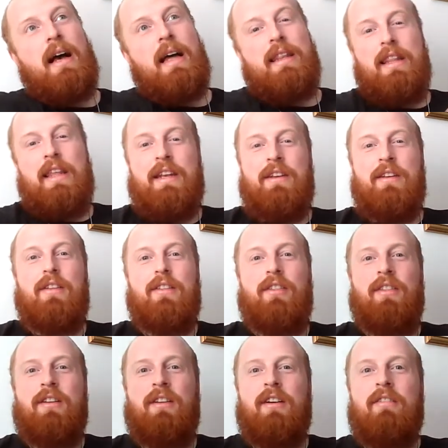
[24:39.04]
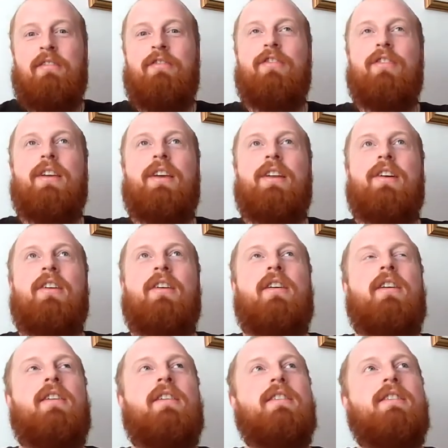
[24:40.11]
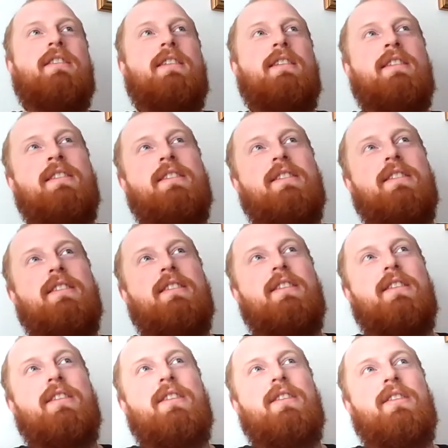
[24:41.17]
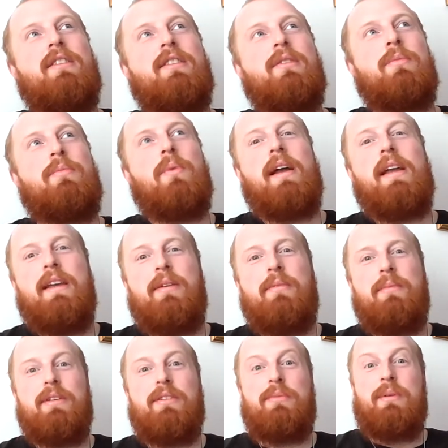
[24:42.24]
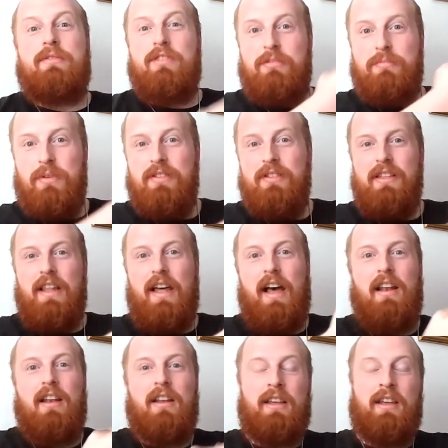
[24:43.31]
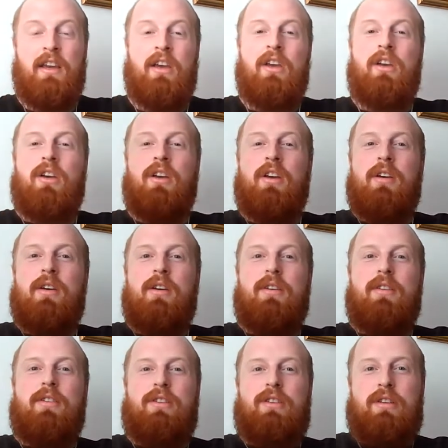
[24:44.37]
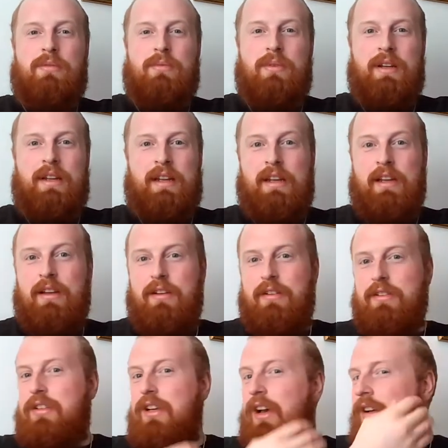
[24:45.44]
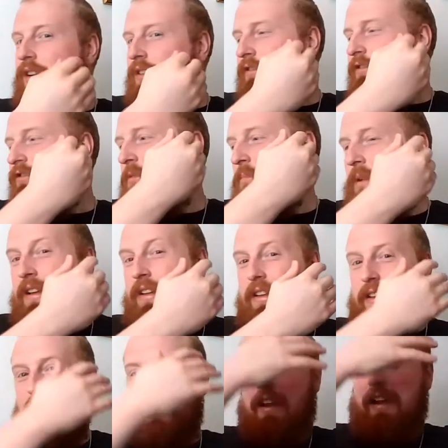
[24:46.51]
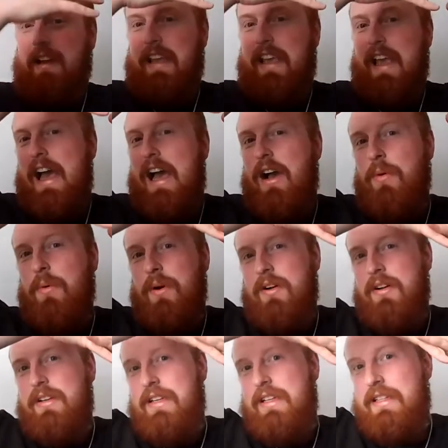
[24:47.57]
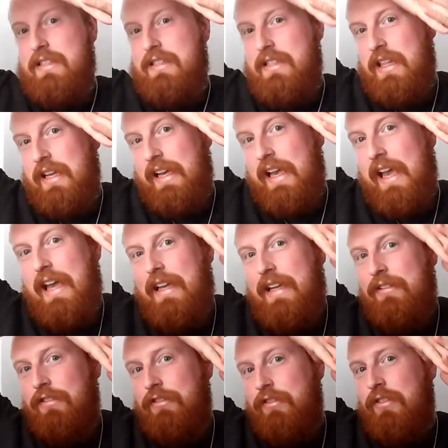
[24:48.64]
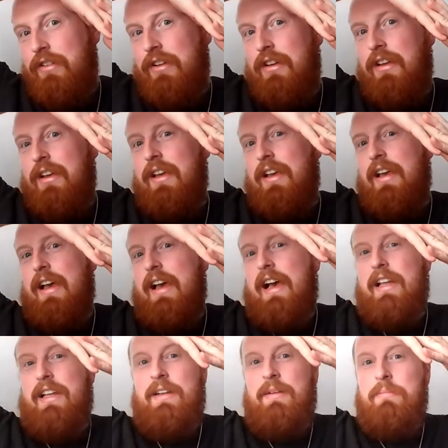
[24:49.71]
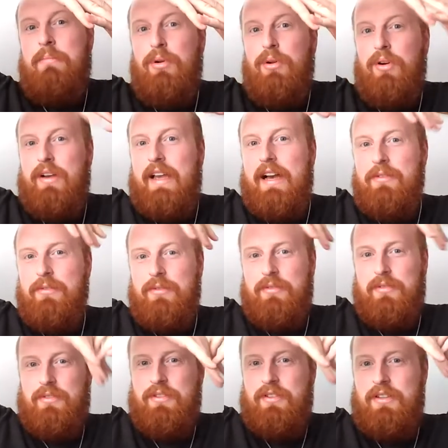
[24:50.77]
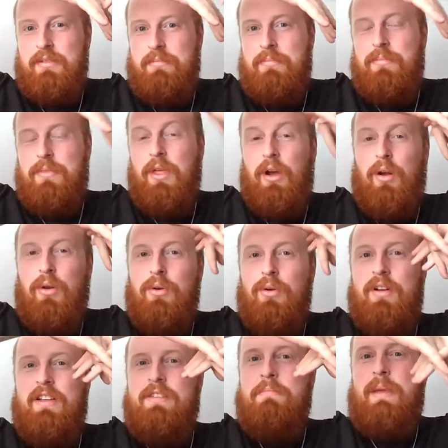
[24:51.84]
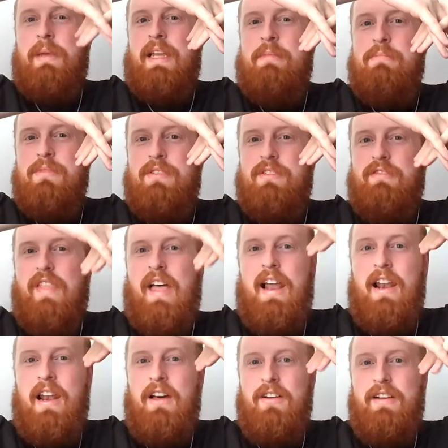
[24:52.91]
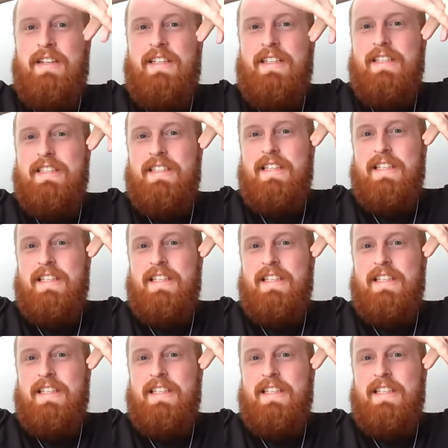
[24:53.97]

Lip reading: And then the love in our hearts is the way in which we respond to that. Like, do we turn from it and cower into the cave and block out the glorious beams of that light?